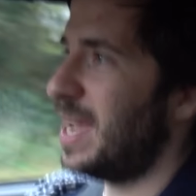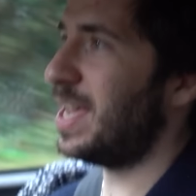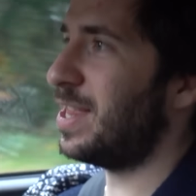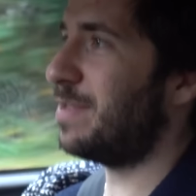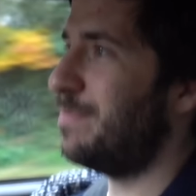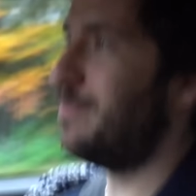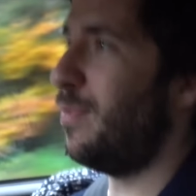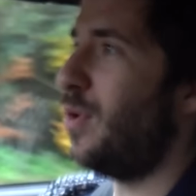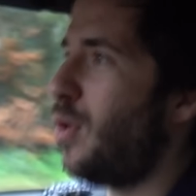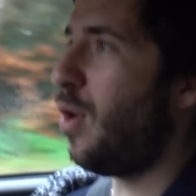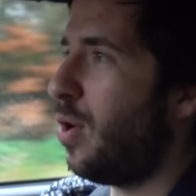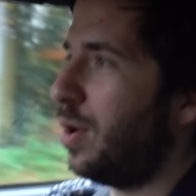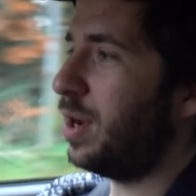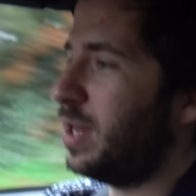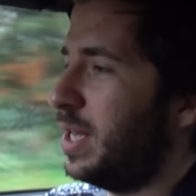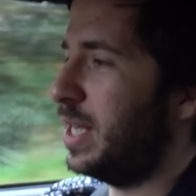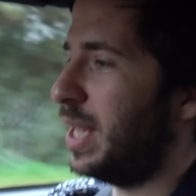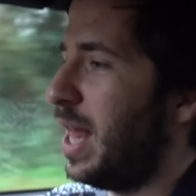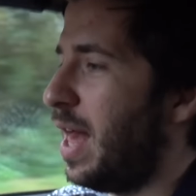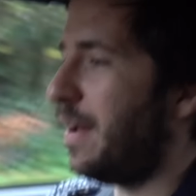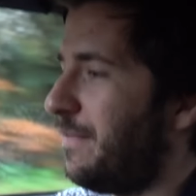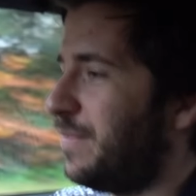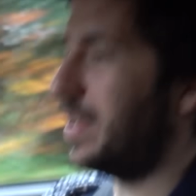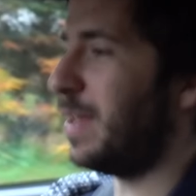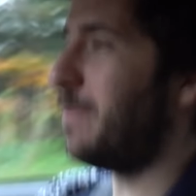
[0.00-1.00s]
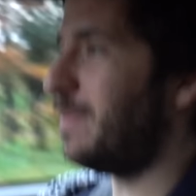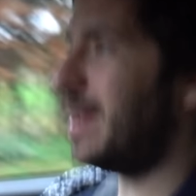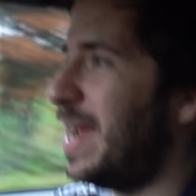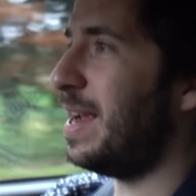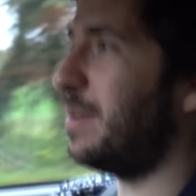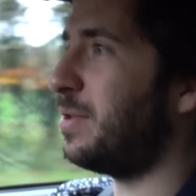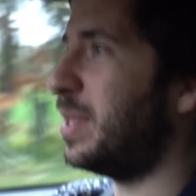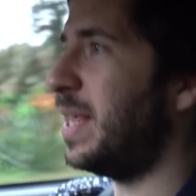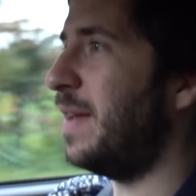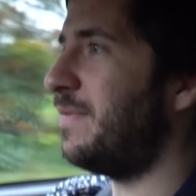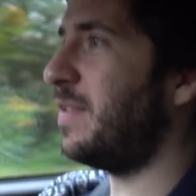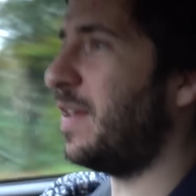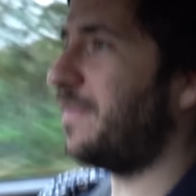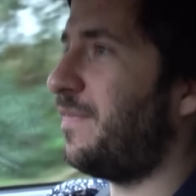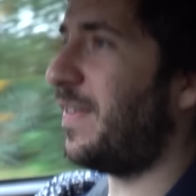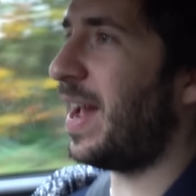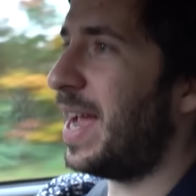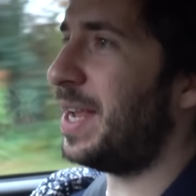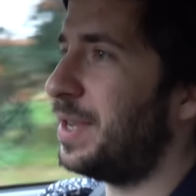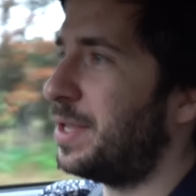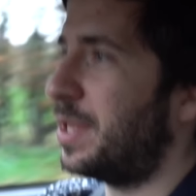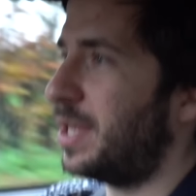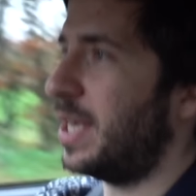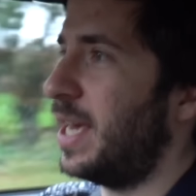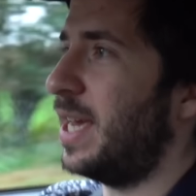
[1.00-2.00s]
more than enough, and it means whenever you
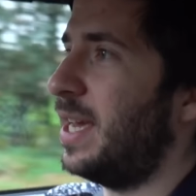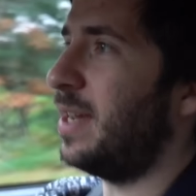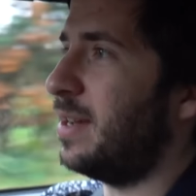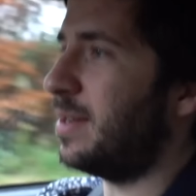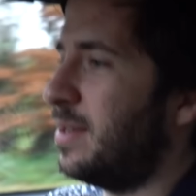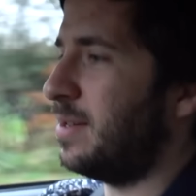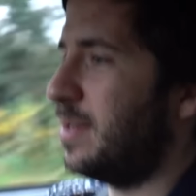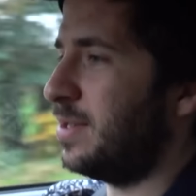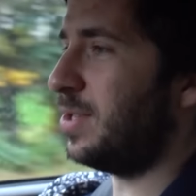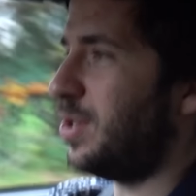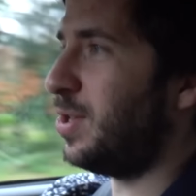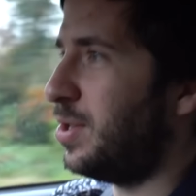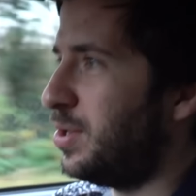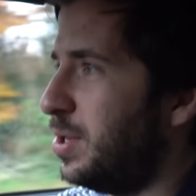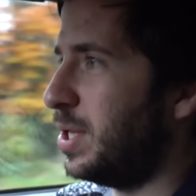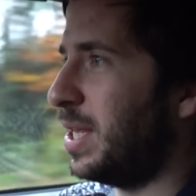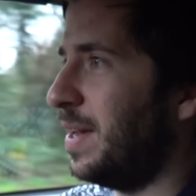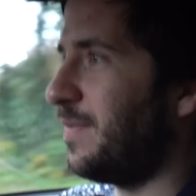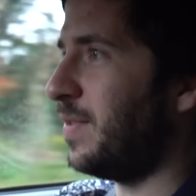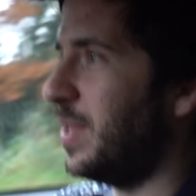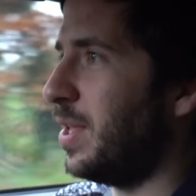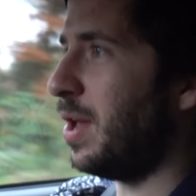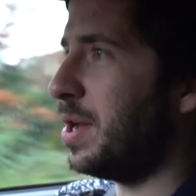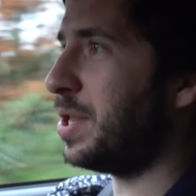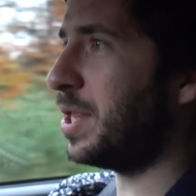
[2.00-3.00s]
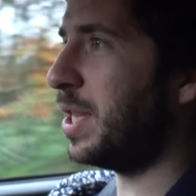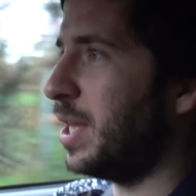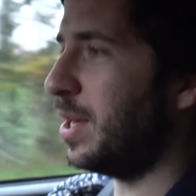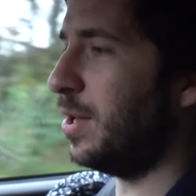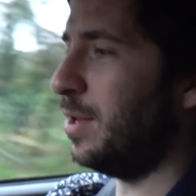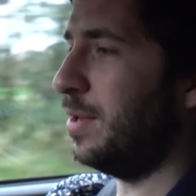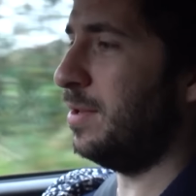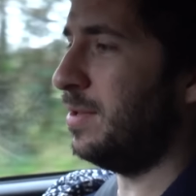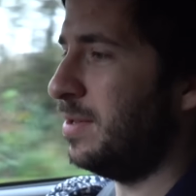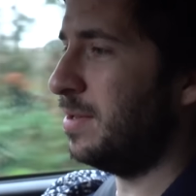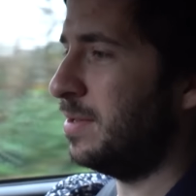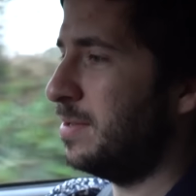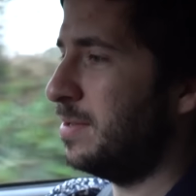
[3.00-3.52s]
fancy it, you can just have a nice little